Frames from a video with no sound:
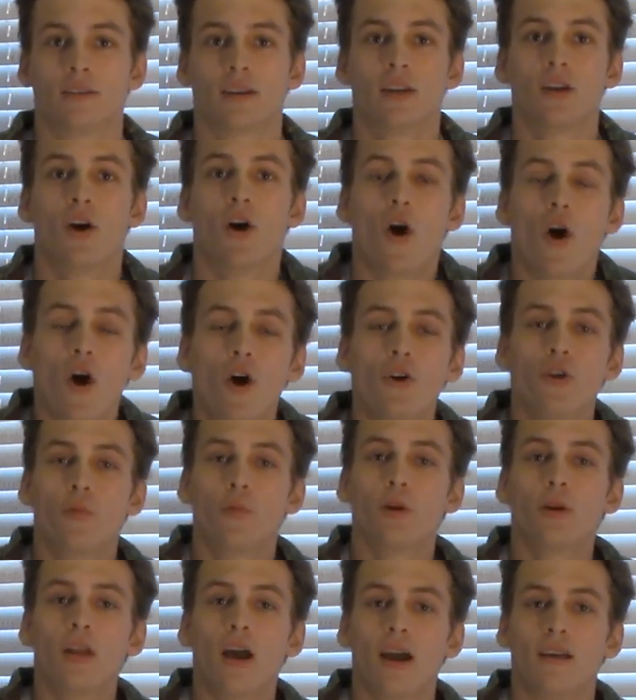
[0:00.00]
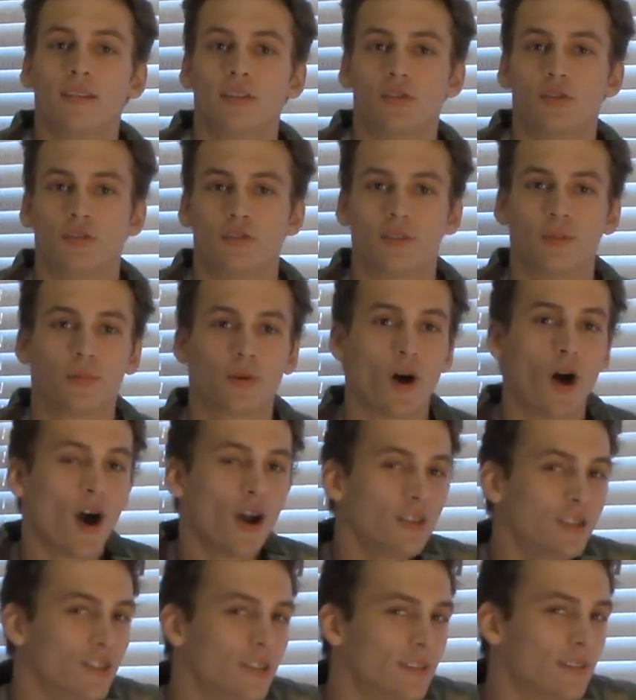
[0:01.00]
Kind of hard to realize that you're
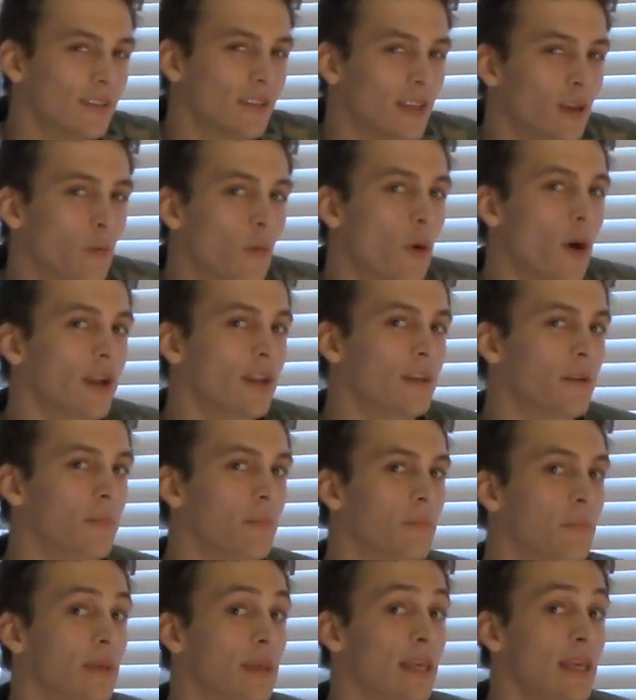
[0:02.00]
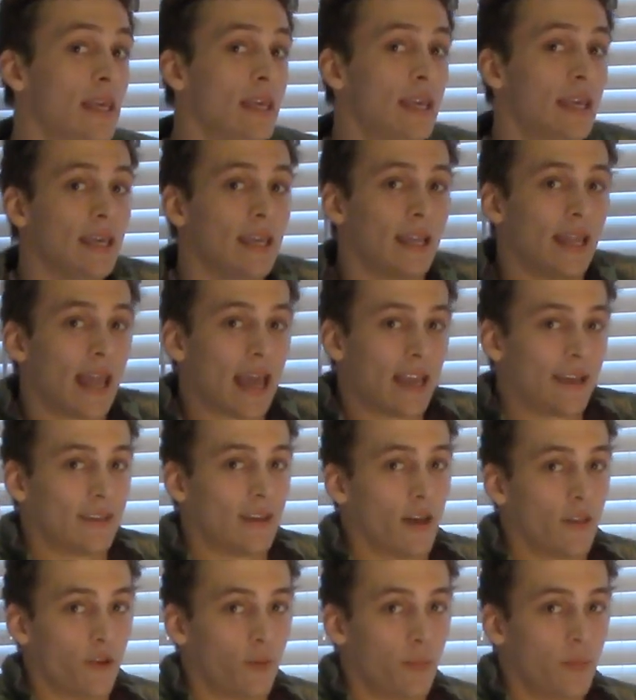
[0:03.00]
subconsciously wanting to be like
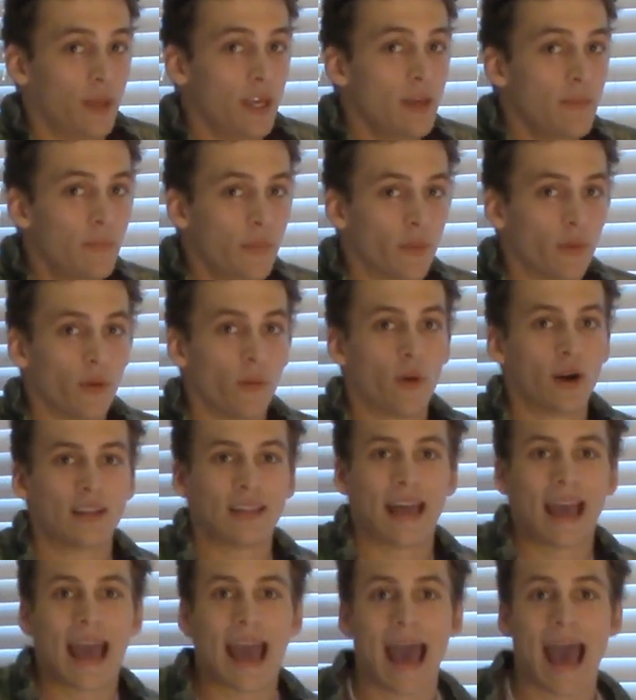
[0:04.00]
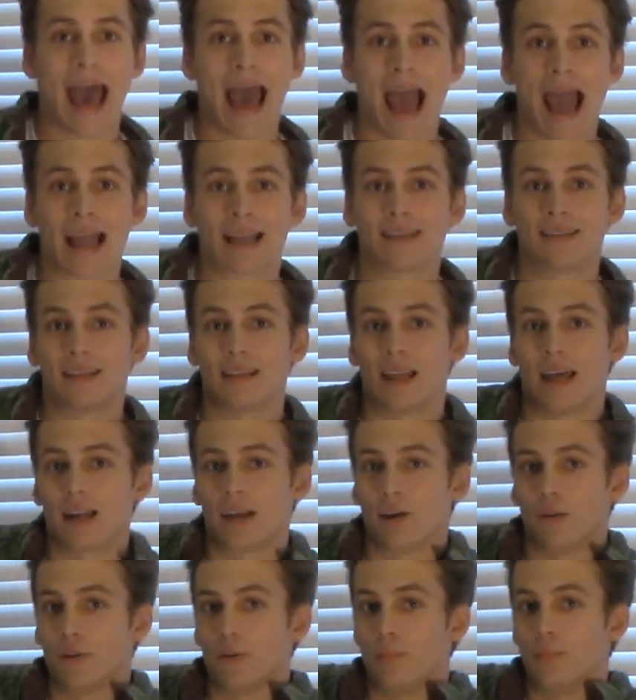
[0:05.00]
other people, wanting to act
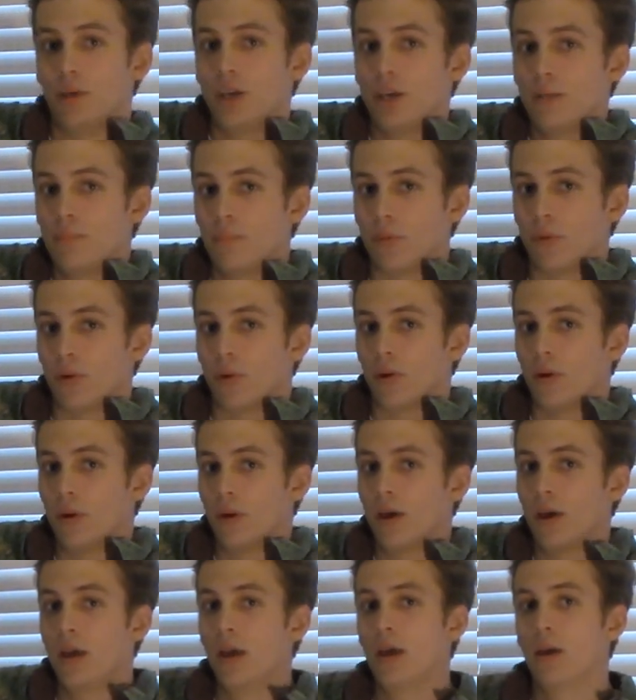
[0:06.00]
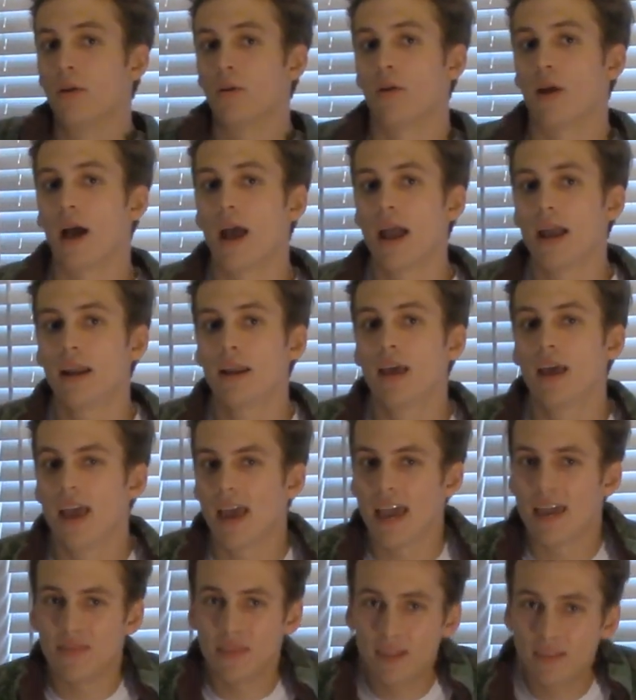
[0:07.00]
like other people, right?
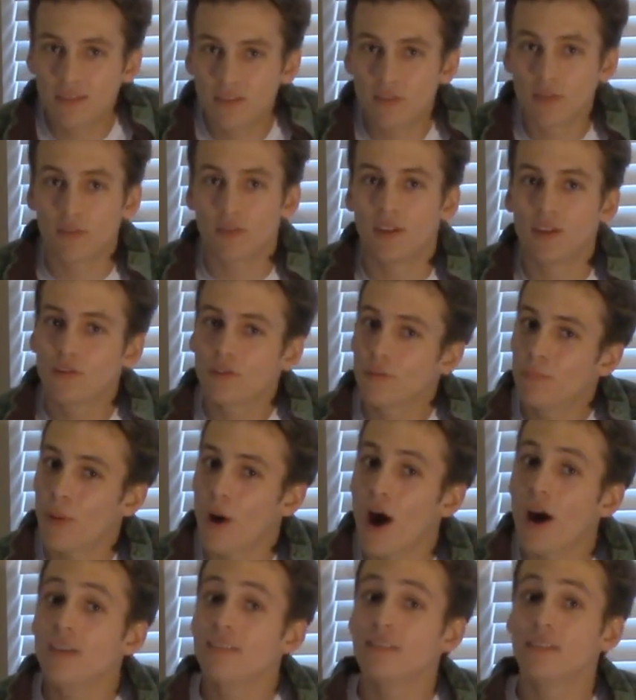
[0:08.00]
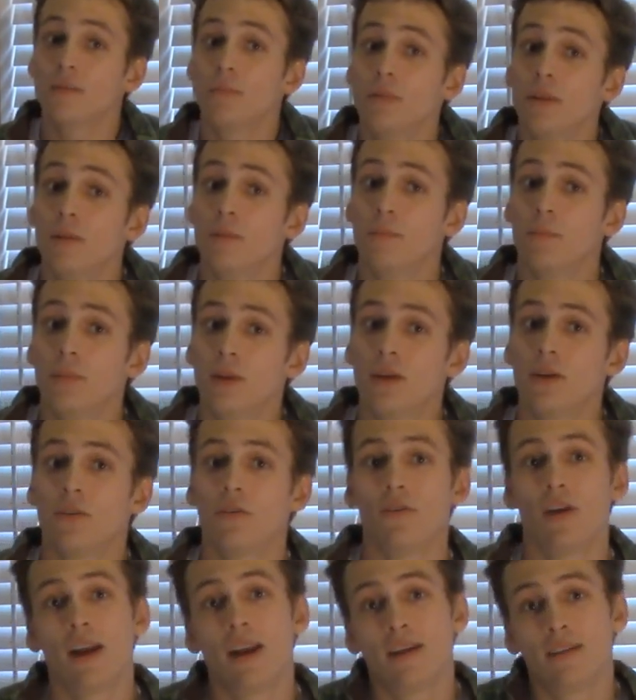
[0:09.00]
And this could possibly be
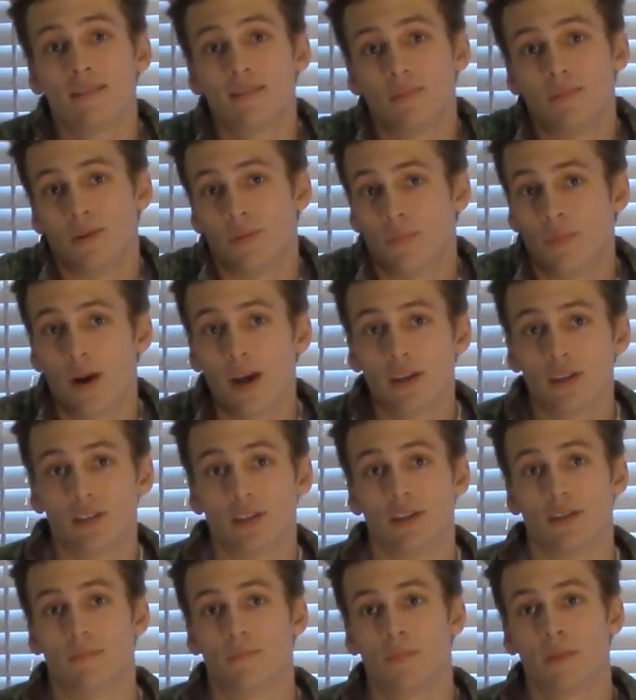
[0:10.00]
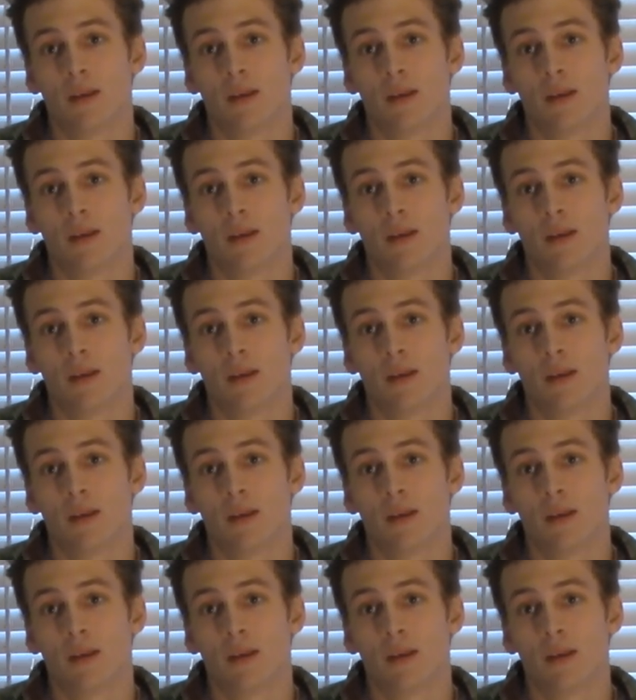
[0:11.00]
creating some depression.